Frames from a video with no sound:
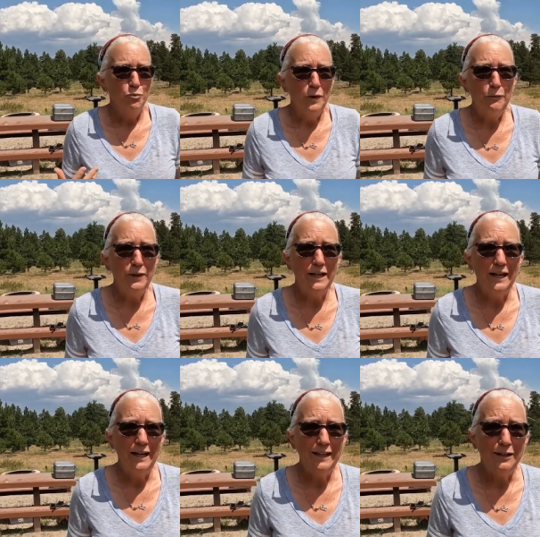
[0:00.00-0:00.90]
we went
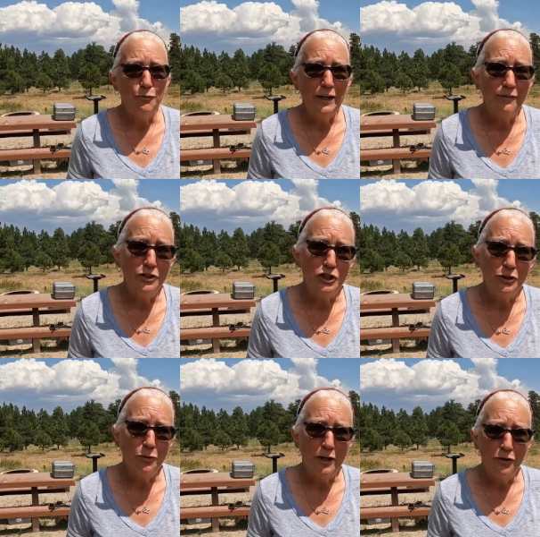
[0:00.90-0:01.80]
ahead and ran the
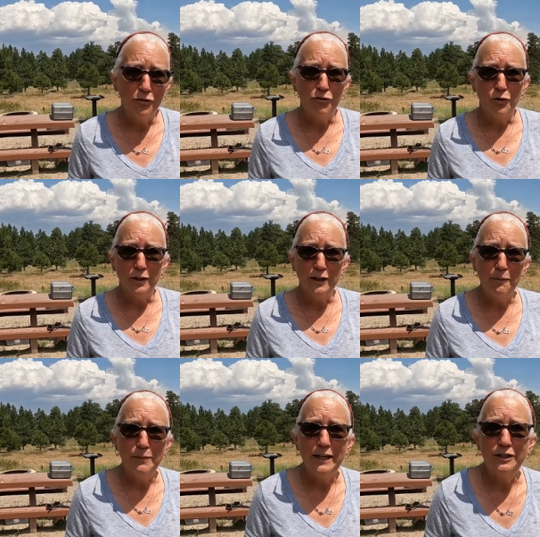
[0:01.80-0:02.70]
generator for a
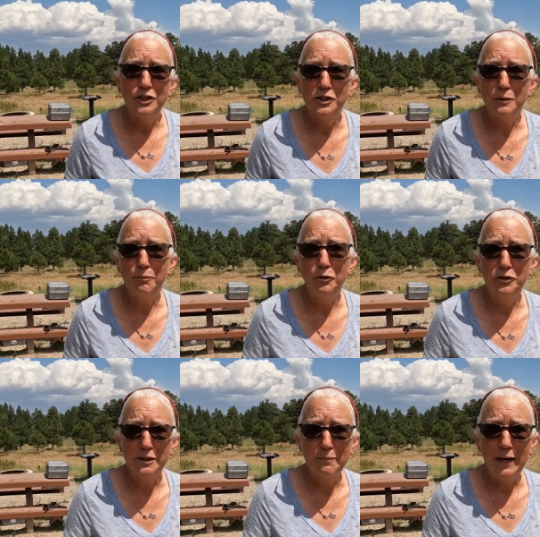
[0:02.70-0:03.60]
little bit just to
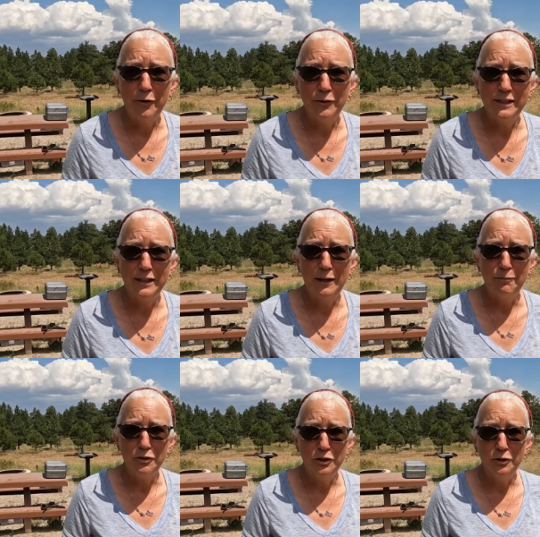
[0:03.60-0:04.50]
boost the batteries
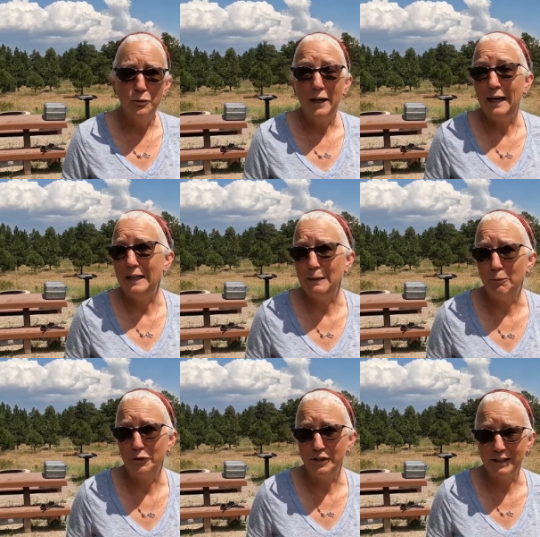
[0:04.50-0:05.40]
up to
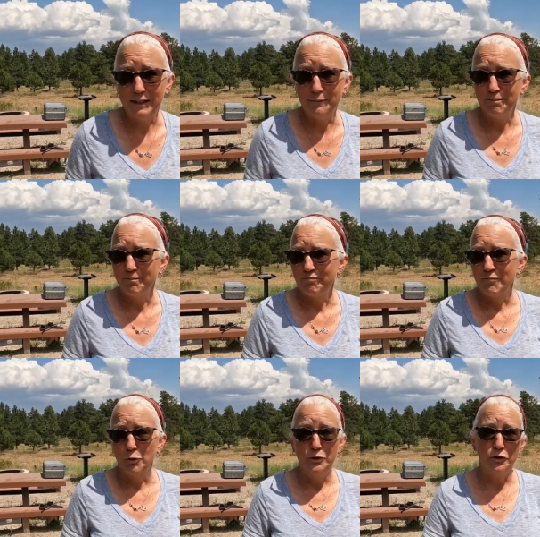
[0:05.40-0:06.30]
80%.
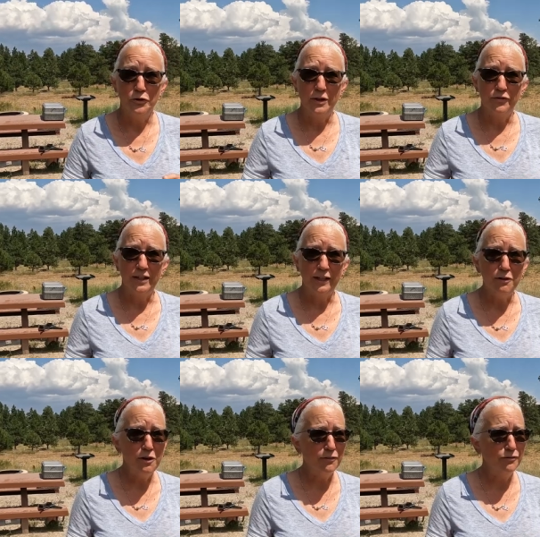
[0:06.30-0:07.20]
Turned
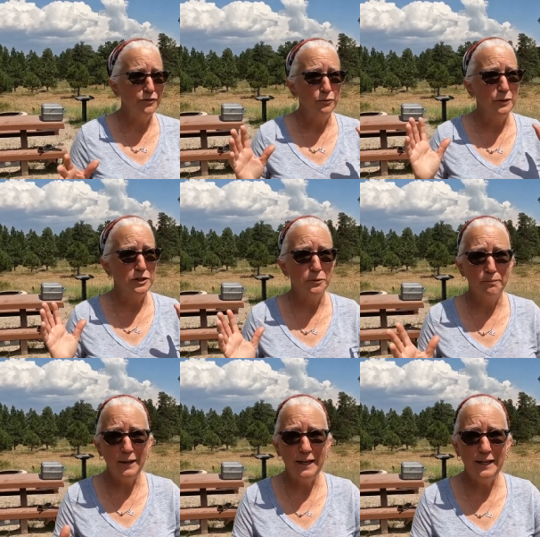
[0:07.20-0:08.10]
everything off, went to
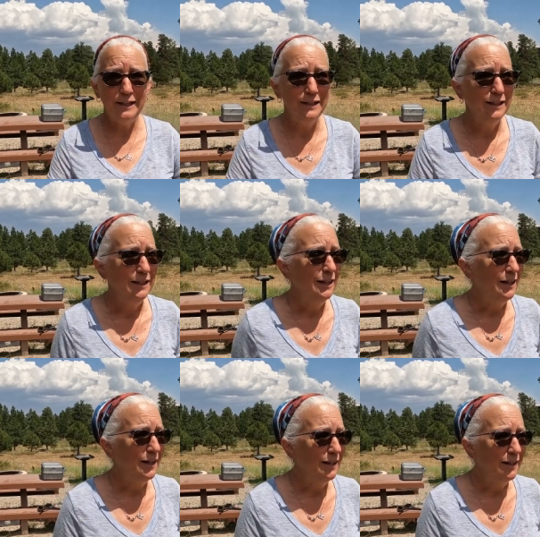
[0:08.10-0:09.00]
bed,
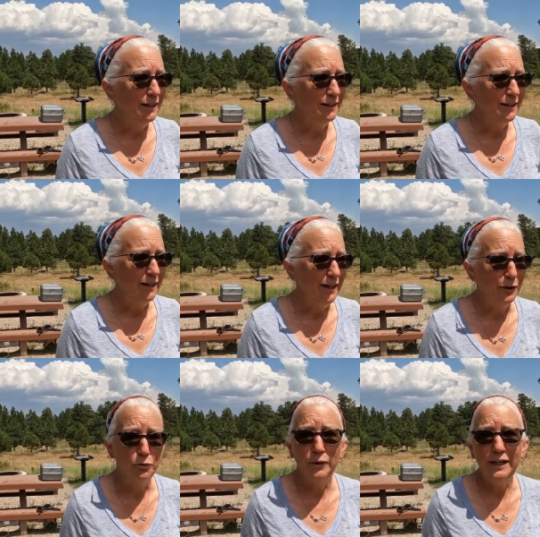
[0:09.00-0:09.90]
uh,
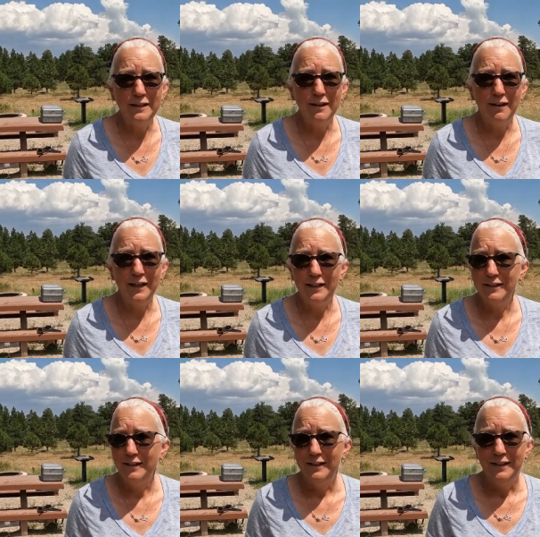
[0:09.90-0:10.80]
had a great night,
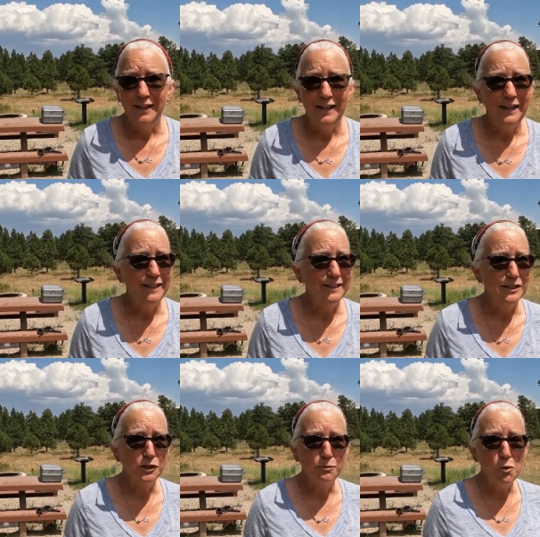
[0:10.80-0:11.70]
and
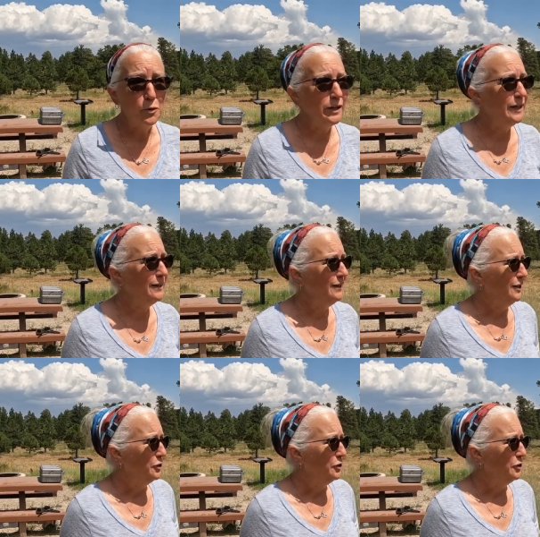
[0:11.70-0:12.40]
this morning,